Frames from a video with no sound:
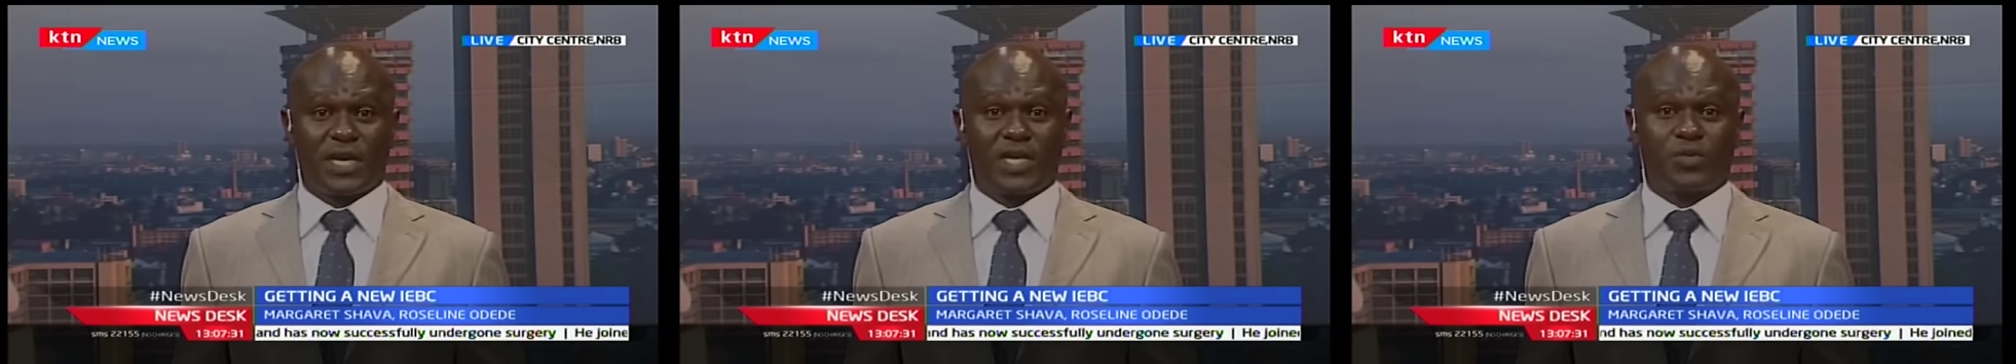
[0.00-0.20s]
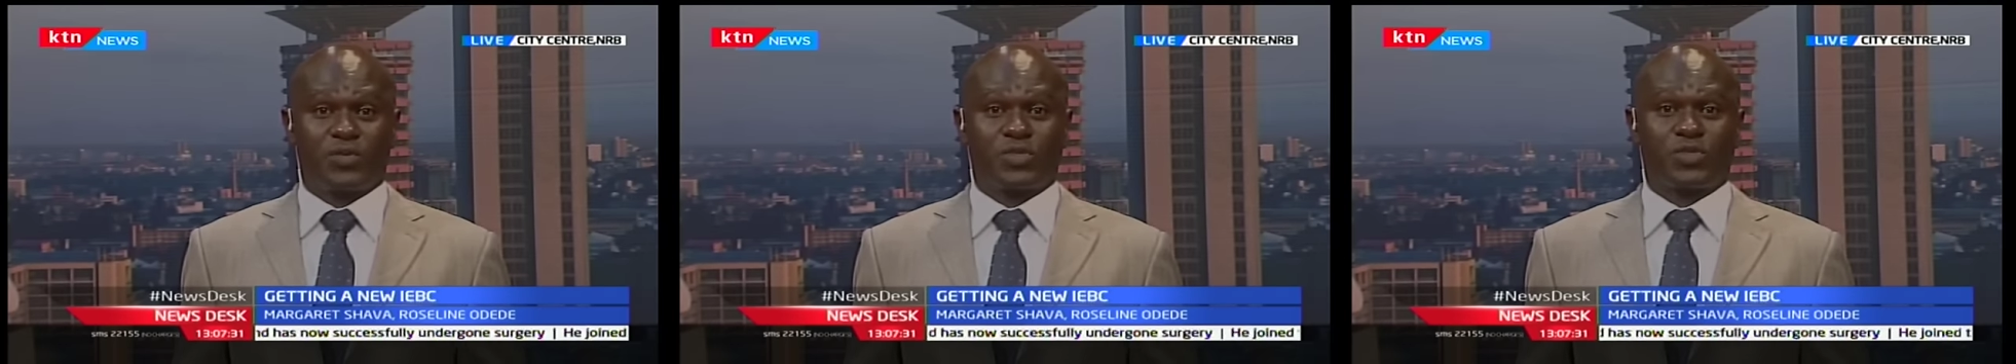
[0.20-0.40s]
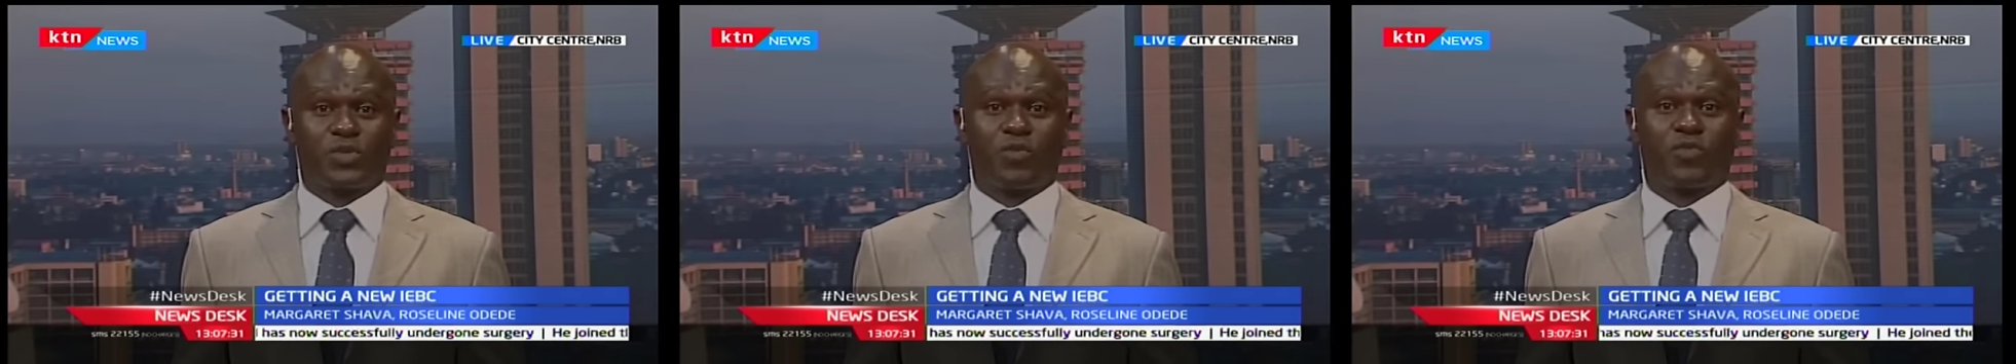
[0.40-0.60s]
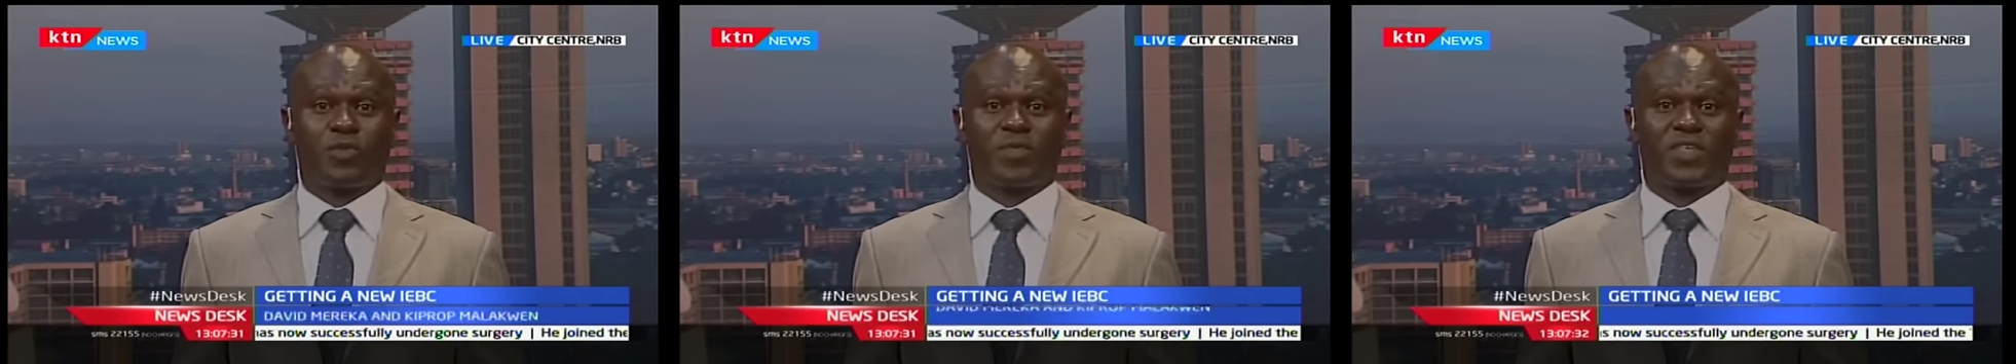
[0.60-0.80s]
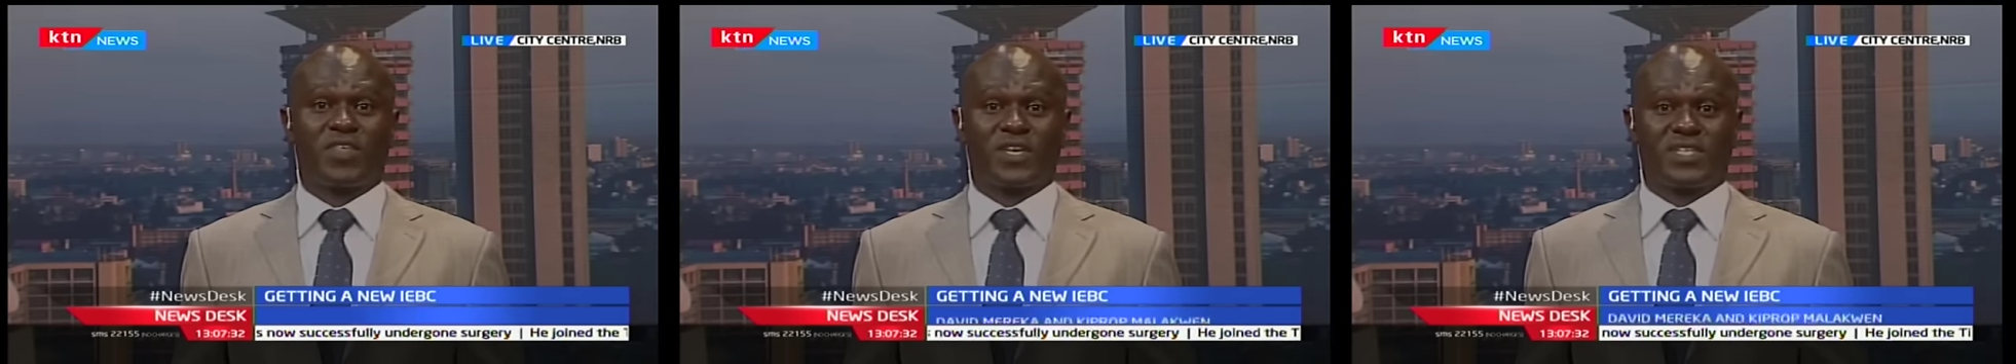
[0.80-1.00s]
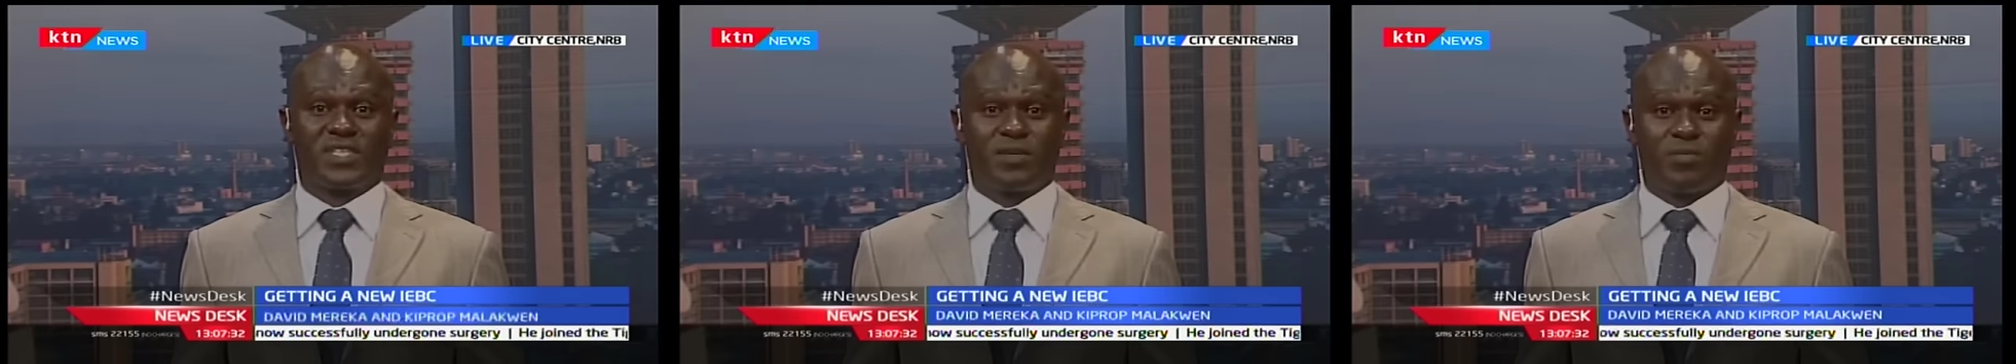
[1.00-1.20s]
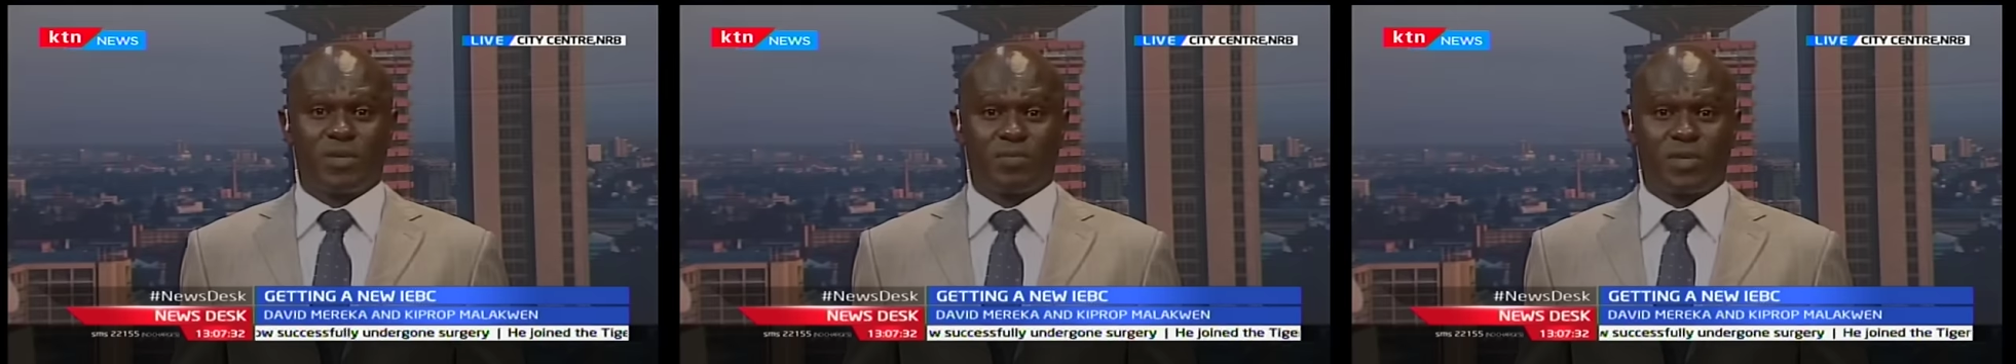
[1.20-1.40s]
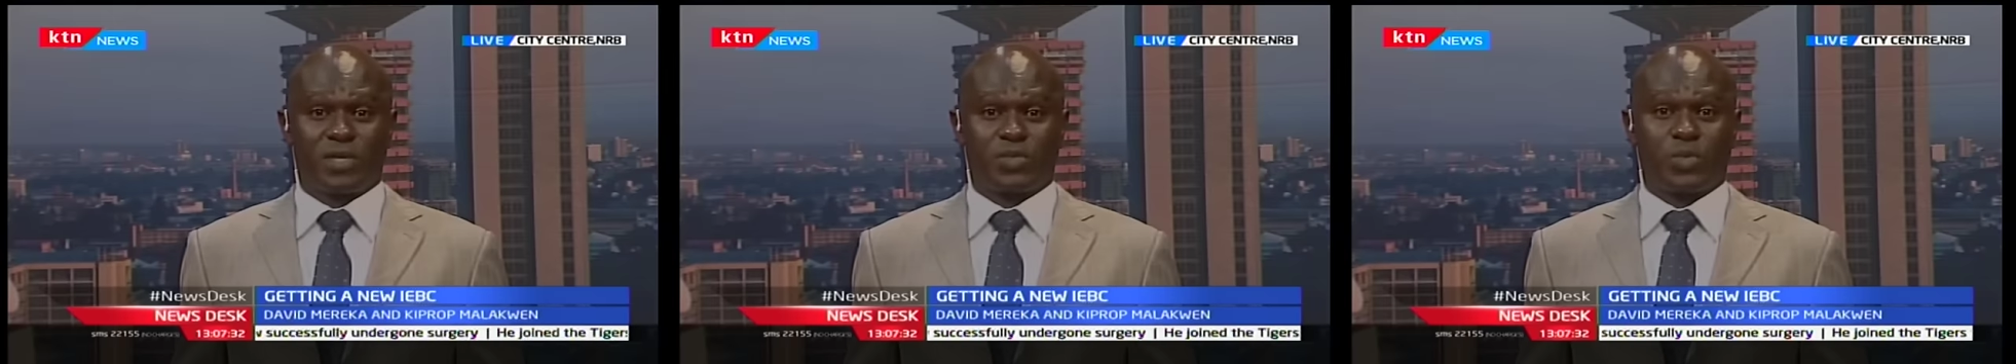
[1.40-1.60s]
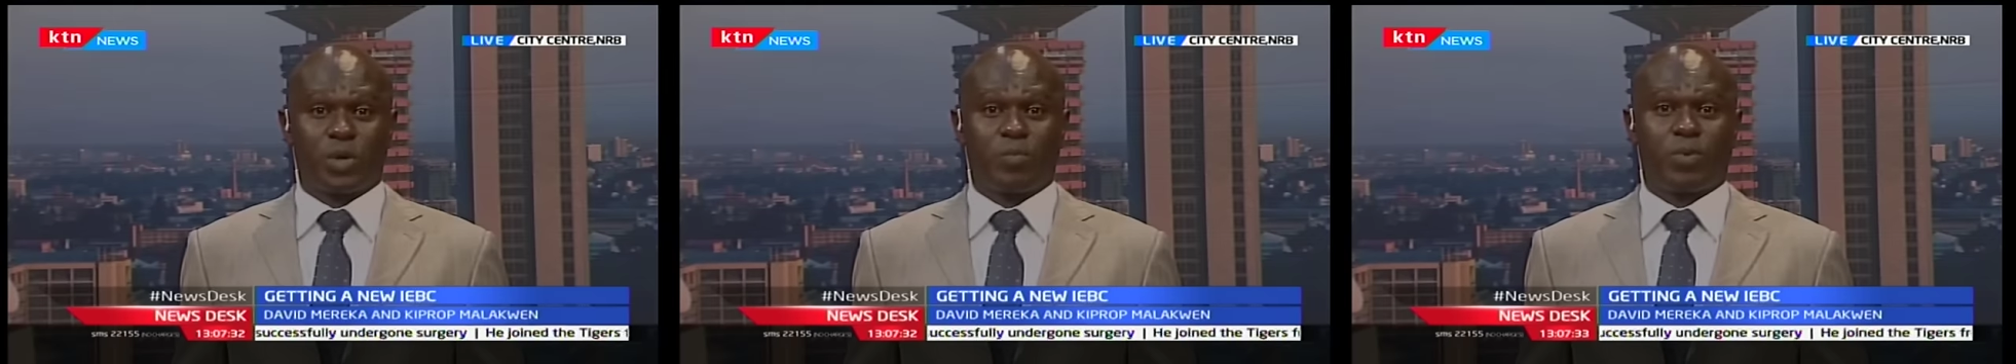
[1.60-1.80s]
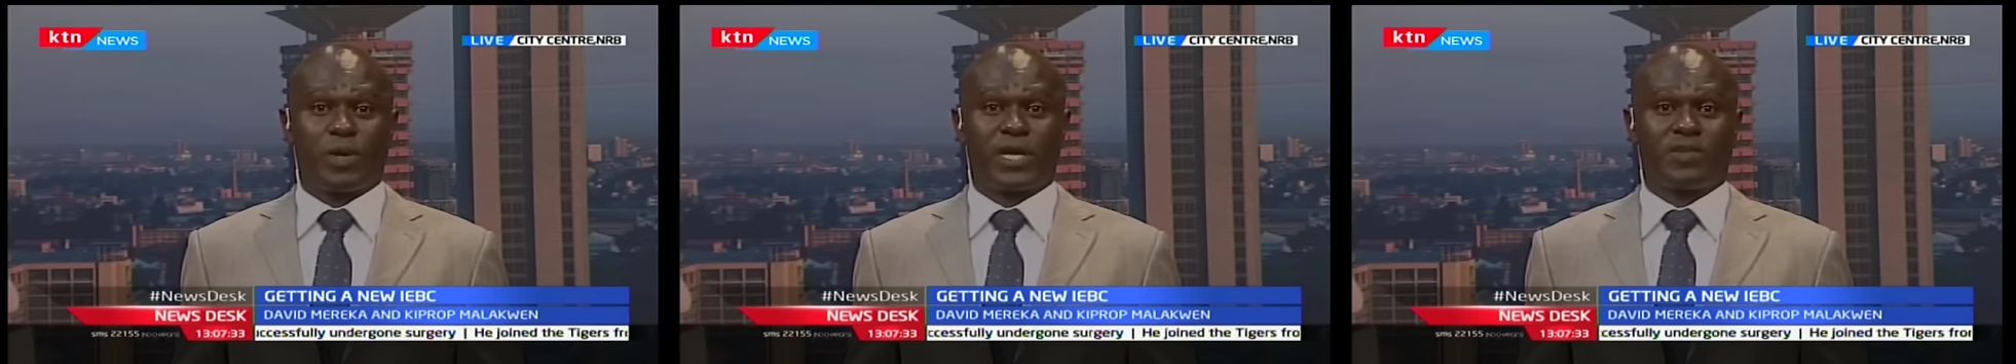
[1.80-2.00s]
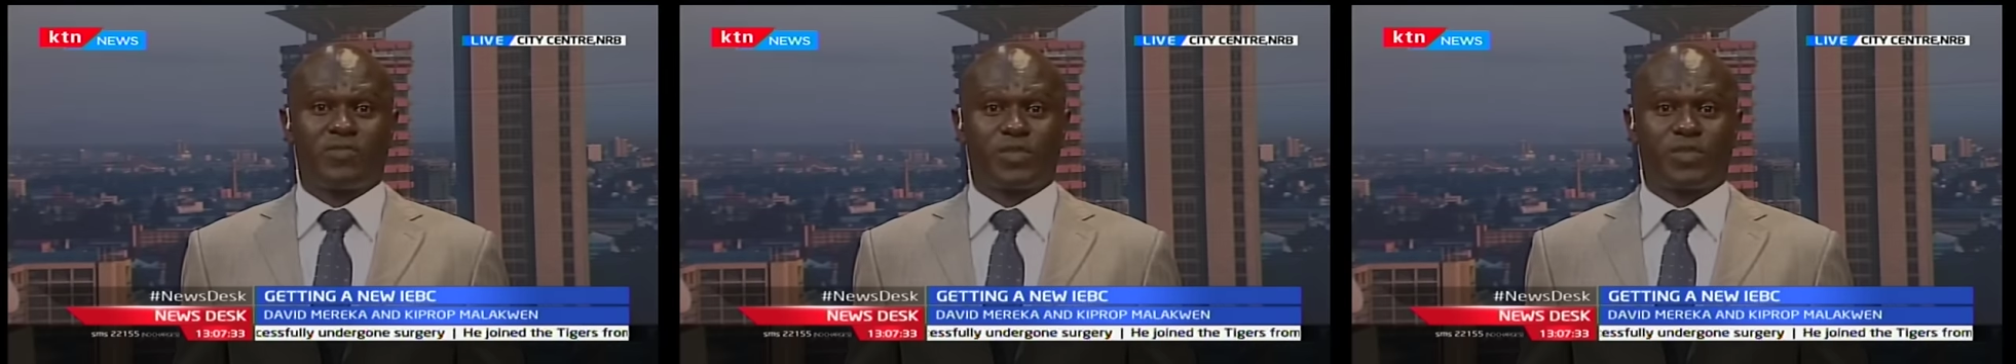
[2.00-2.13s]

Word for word: And we saw from the 13 members who applied